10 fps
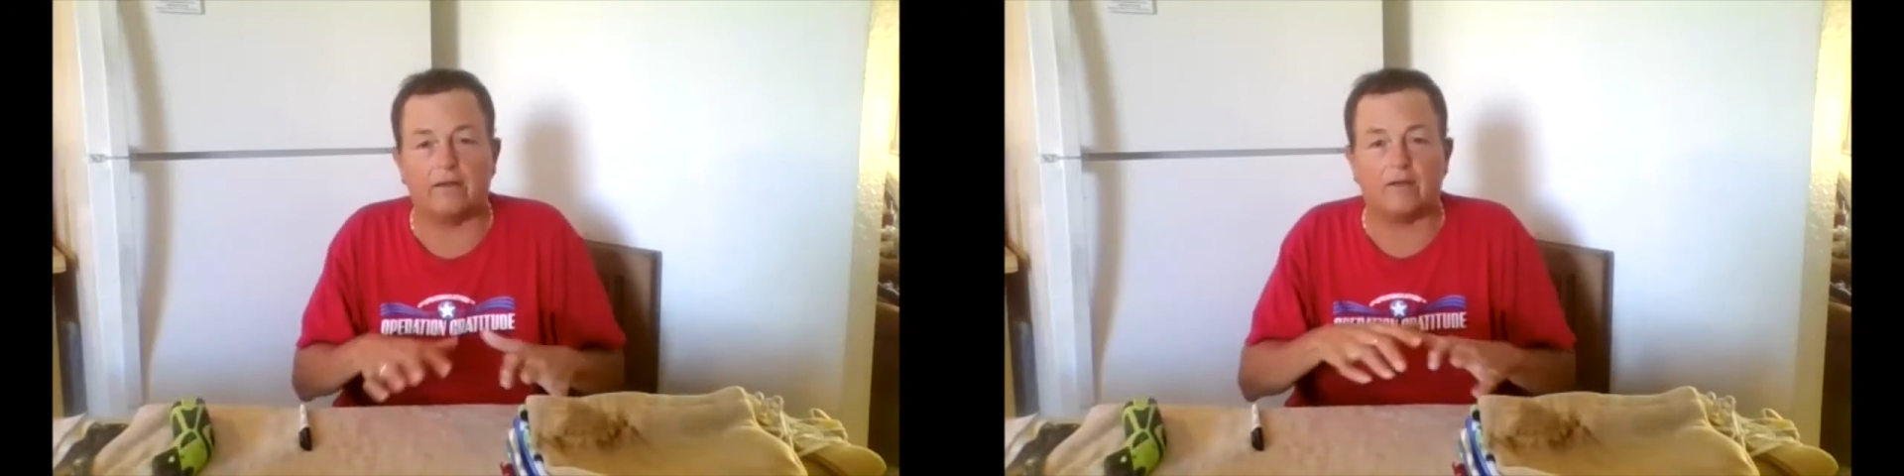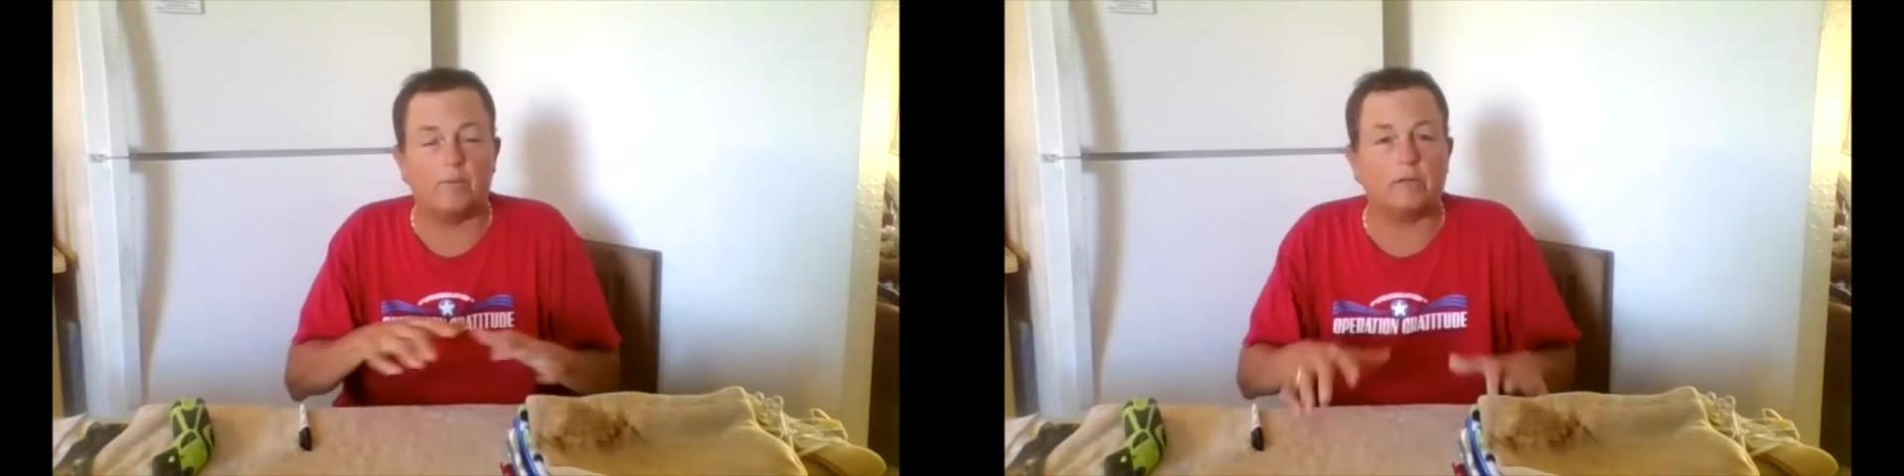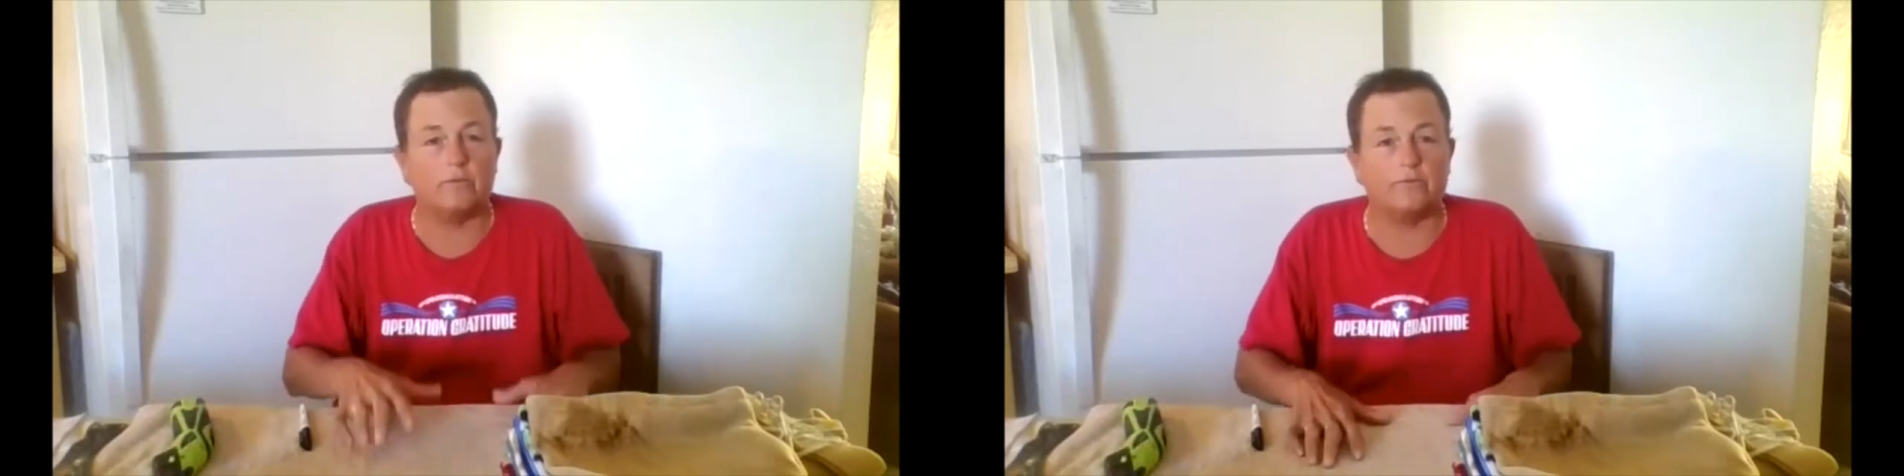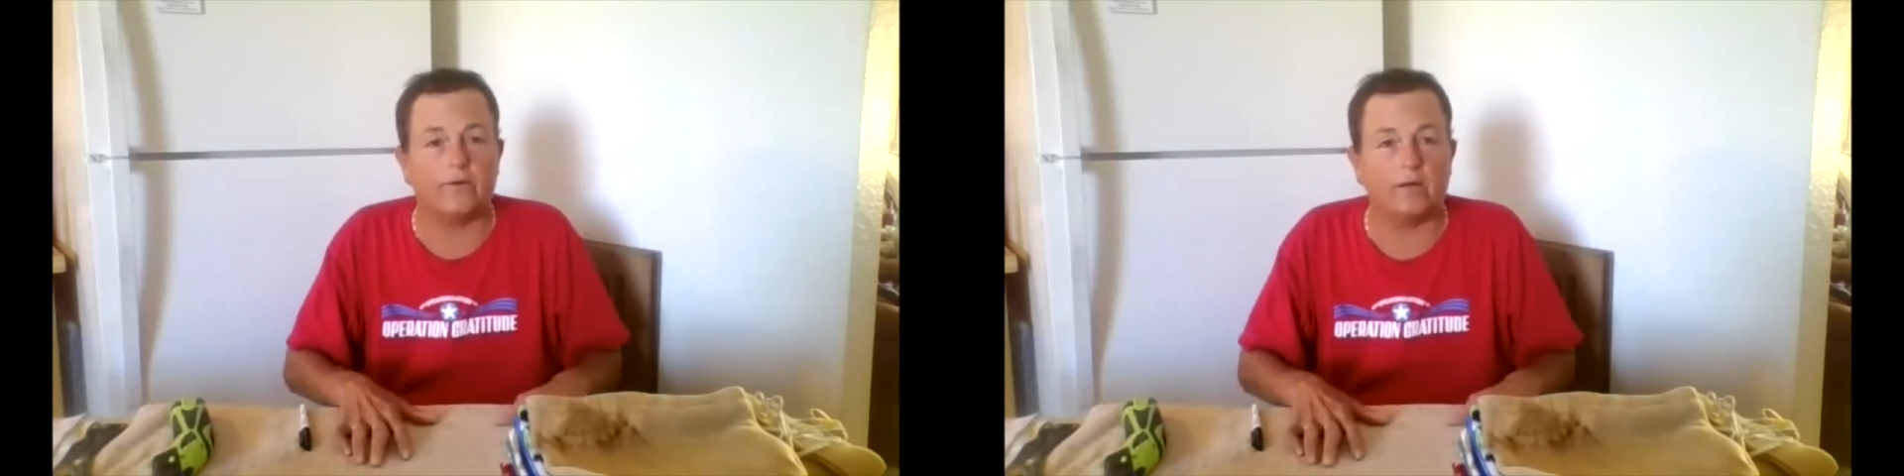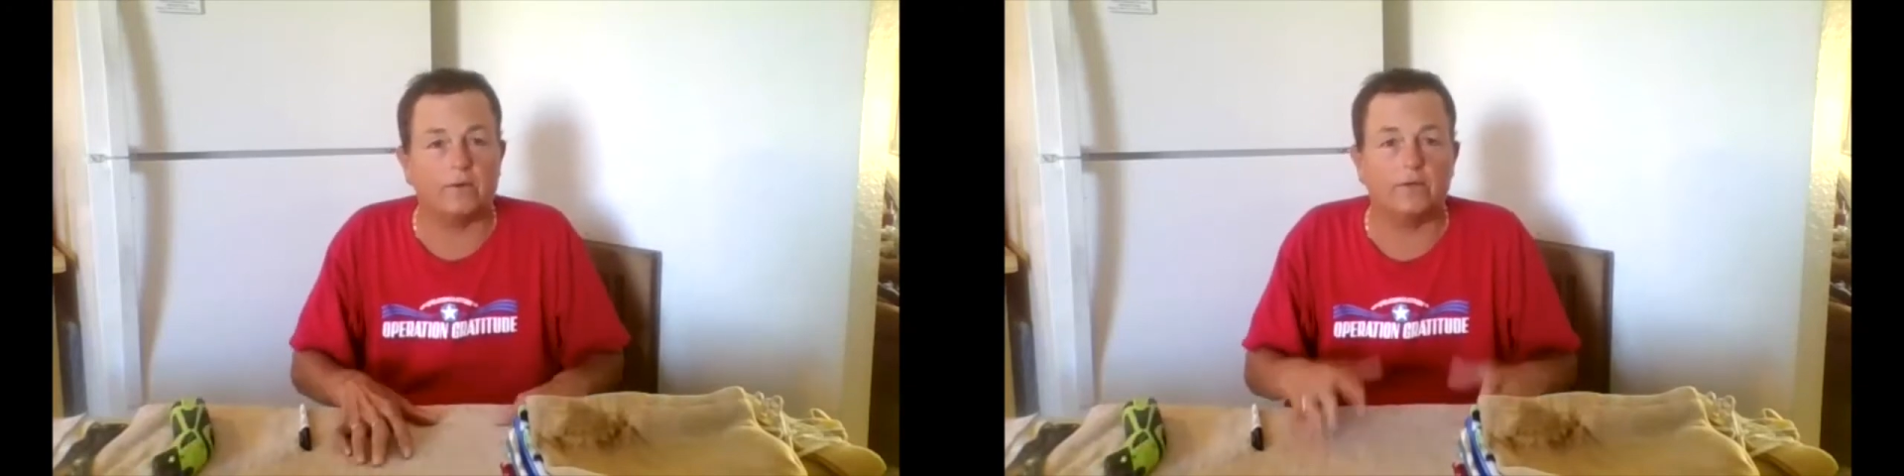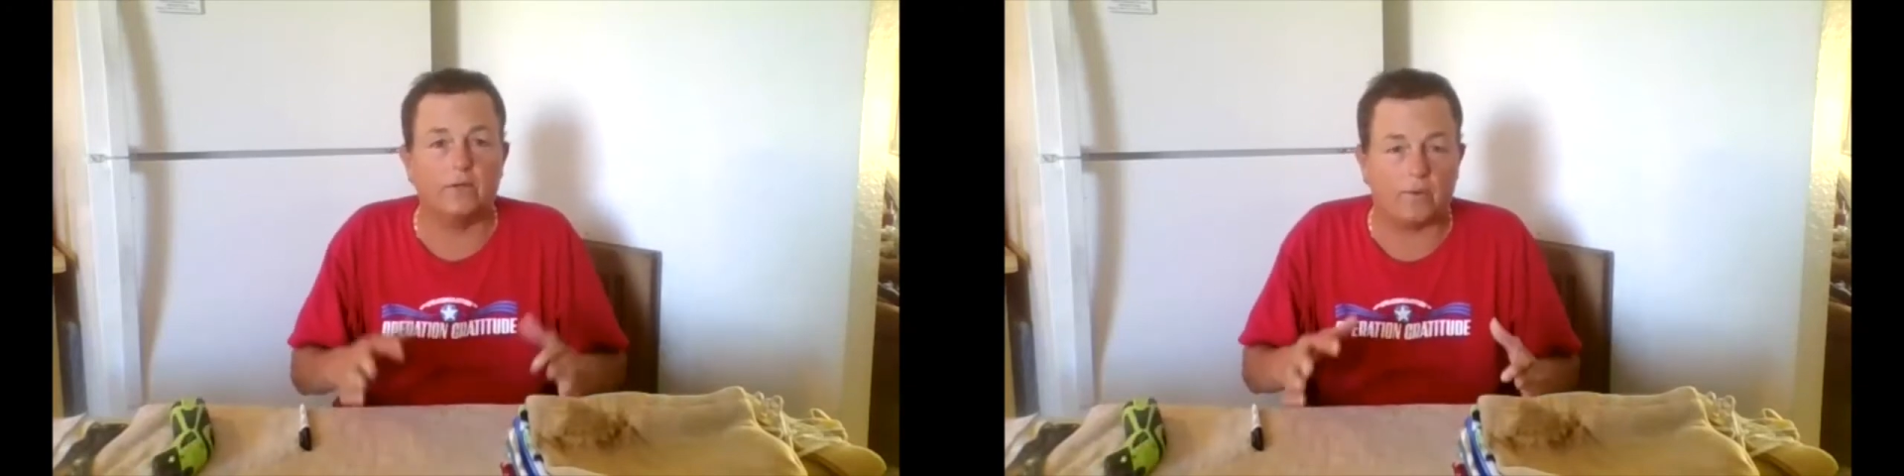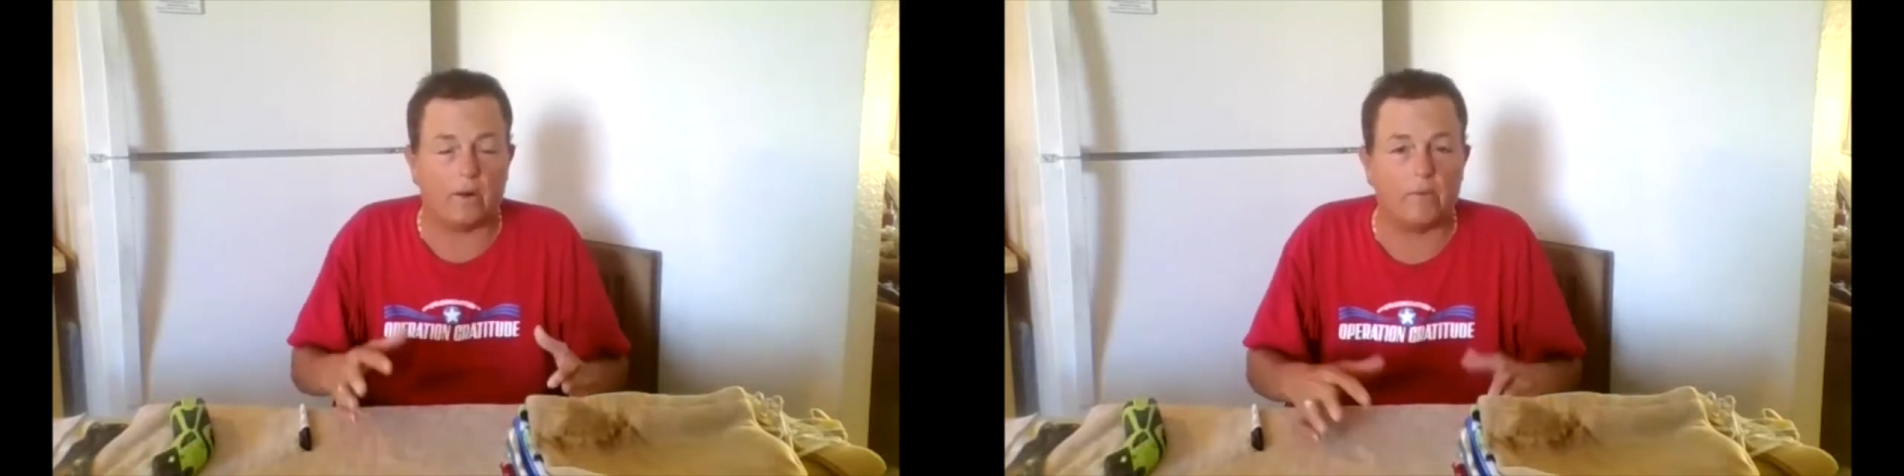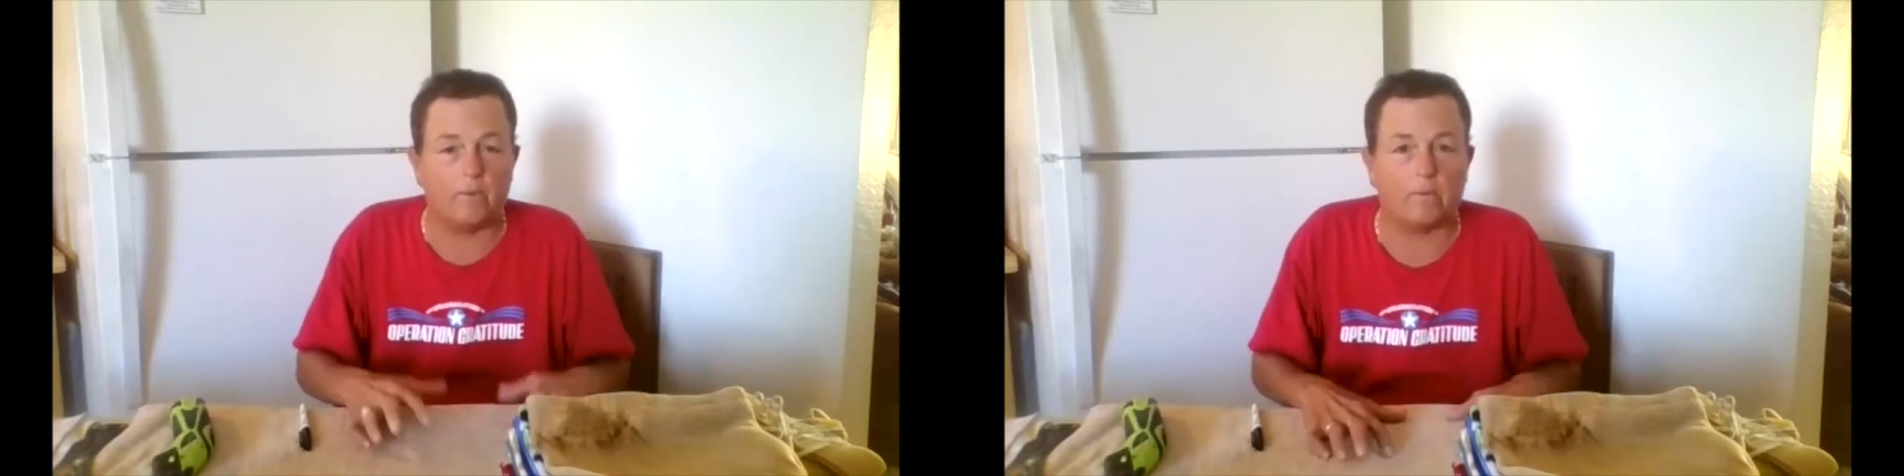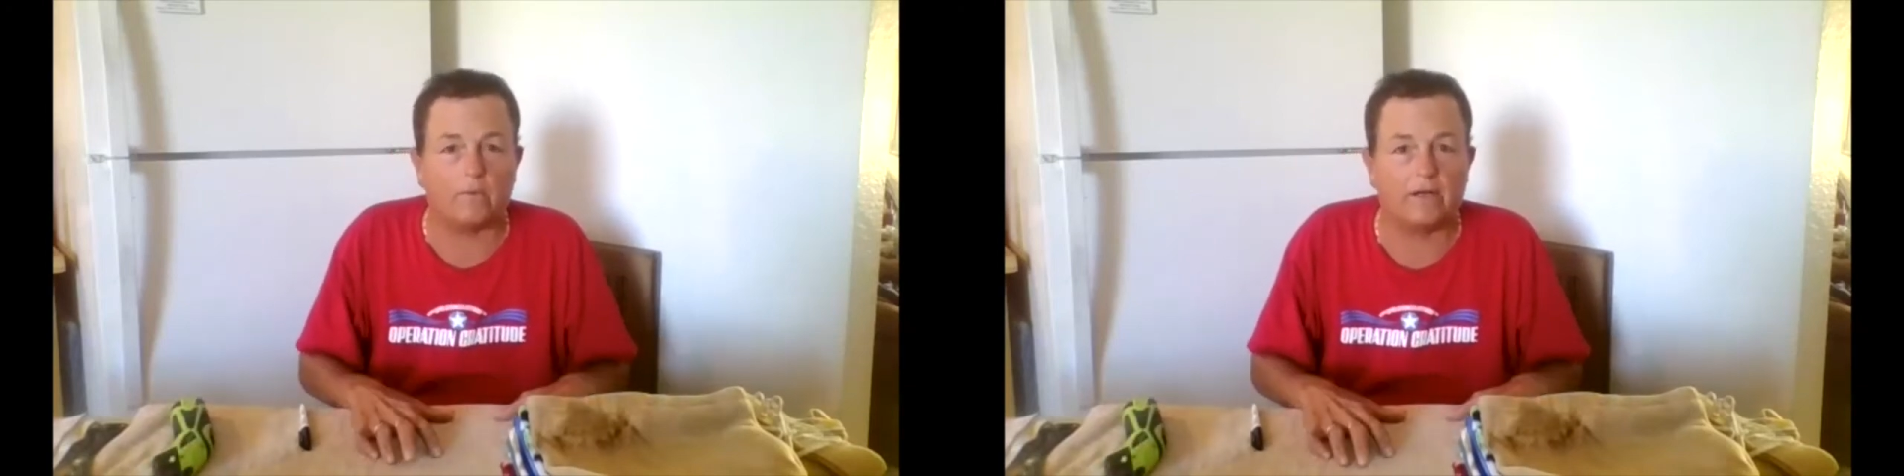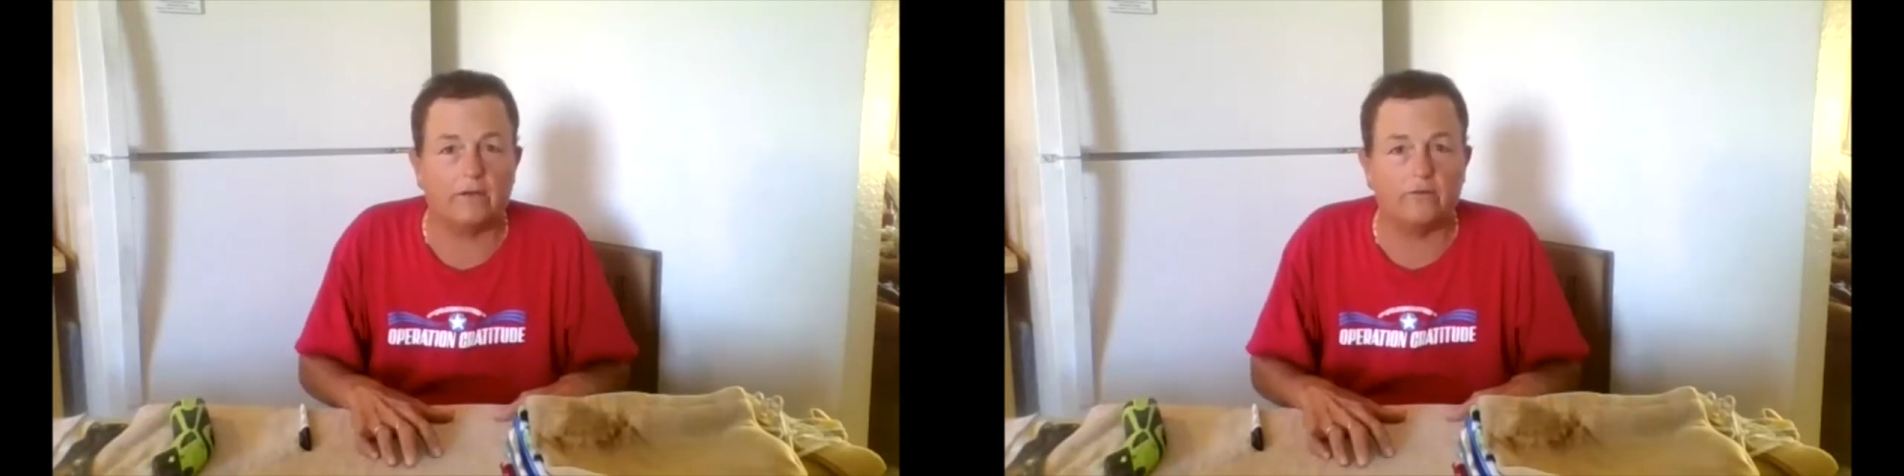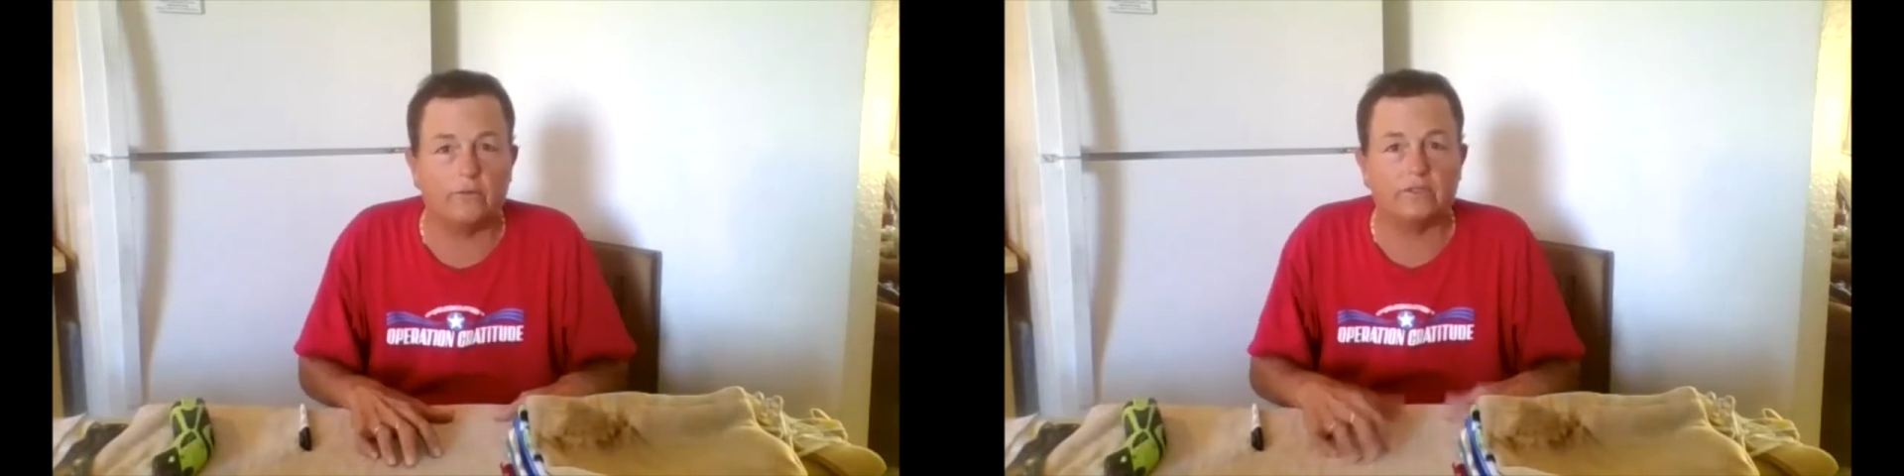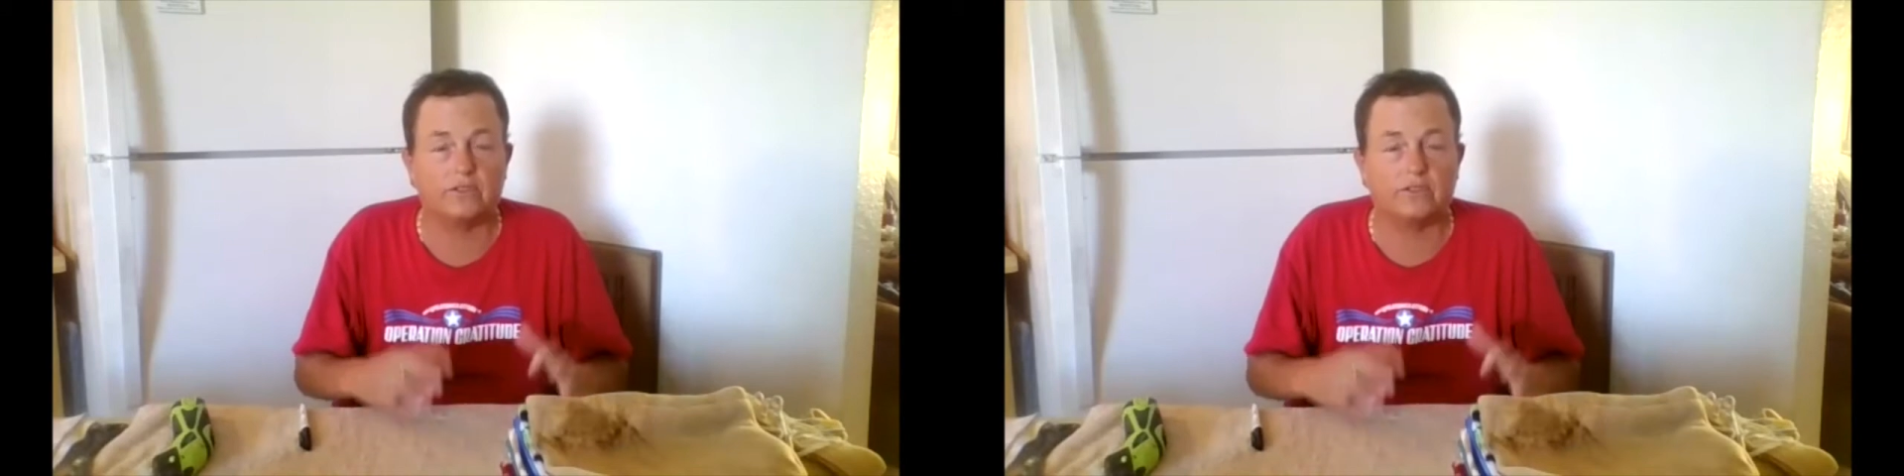like a microfiber, you probably won't run into it.